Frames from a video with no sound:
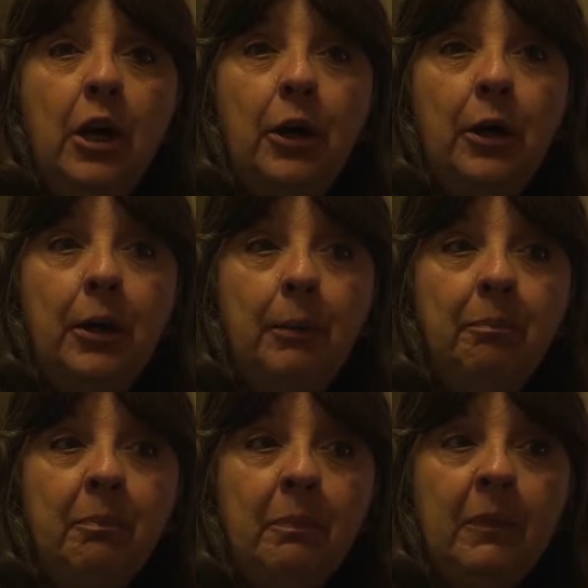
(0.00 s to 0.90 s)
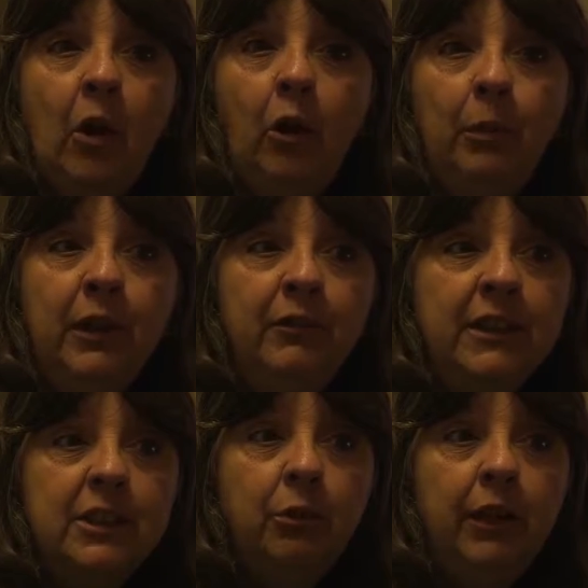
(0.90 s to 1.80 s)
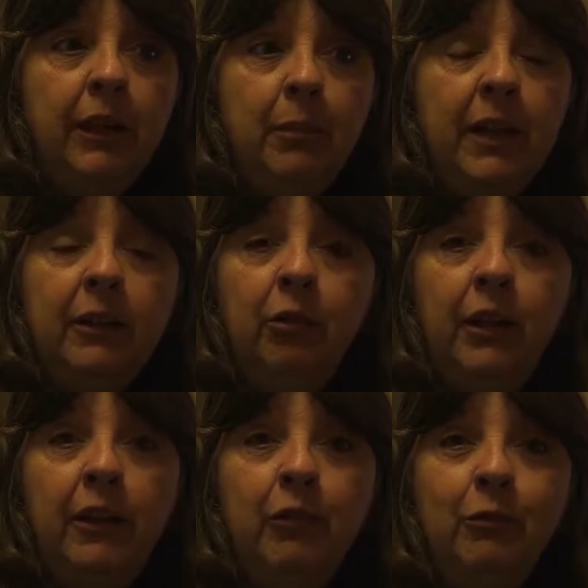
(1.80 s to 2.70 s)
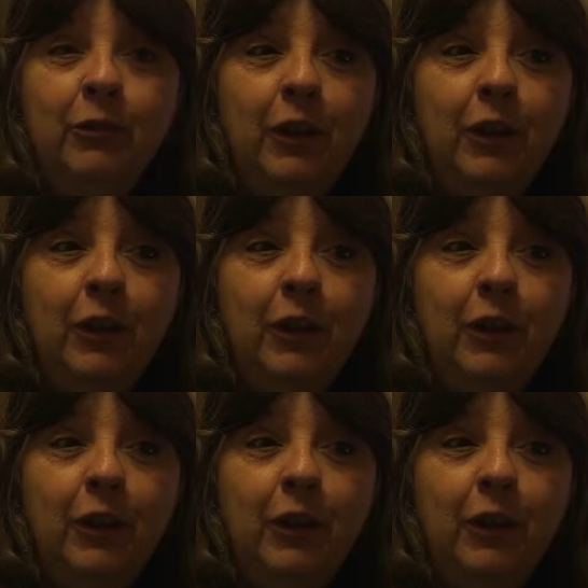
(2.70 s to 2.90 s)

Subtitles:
Our previous background,